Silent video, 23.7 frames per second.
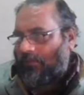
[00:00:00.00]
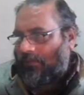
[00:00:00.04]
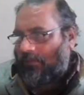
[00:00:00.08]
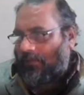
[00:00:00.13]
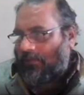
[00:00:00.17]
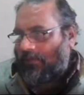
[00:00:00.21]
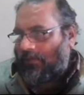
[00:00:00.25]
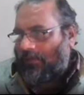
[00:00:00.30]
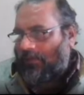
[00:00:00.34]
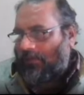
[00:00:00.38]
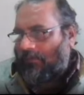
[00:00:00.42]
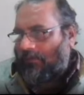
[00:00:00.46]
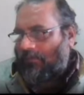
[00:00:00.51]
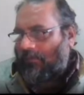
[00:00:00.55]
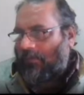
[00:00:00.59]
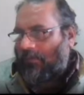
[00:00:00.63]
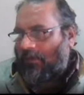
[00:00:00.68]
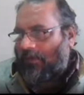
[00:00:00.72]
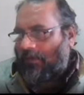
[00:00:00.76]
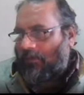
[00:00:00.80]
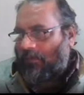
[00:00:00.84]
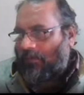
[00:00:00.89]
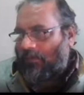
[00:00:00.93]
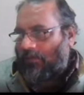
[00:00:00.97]
can say
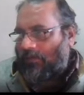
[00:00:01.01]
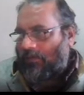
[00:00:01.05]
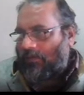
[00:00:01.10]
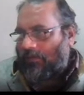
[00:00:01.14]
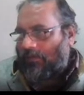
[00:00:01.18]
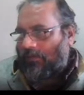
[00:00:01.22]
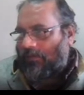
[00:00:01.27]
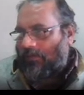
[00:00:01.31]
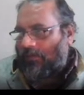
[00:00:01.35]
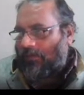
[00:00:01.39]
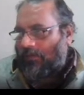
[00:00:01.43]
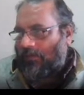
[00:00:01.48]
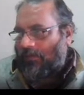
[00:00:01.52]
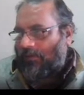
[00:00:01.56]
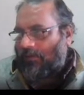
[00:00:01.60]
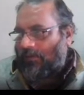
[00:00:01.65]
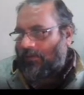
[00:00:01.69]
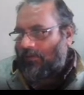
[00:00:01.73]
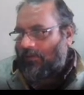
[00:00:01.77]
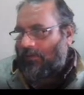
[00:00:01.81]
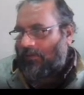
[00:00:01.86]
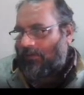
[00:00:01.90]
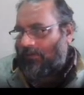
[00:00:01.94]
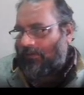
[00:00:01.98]
multiprocessor
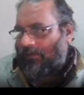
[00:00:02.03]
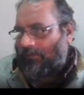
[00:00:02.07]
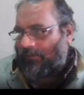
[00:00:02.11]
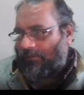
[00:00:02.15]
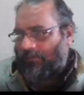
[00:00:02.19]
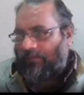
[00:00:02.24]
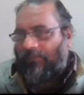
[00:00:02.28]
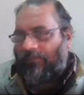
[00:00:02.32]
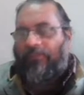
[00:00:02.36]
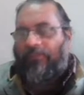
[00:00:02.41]
system.